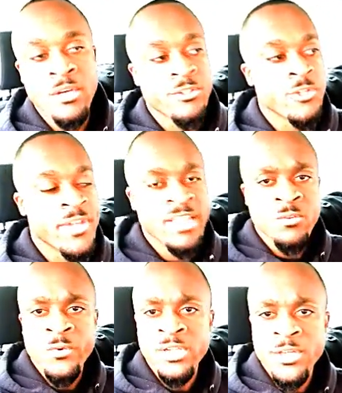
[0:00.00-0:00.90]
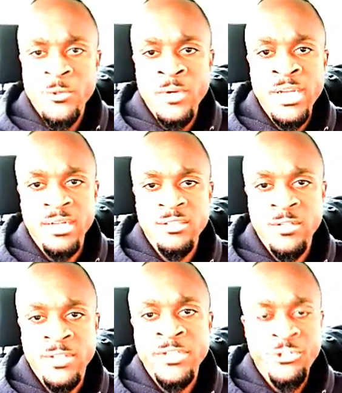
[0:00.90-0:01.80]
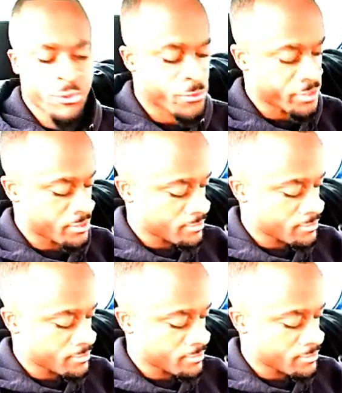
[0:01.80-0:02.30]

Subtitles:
So that's really unique to this tree.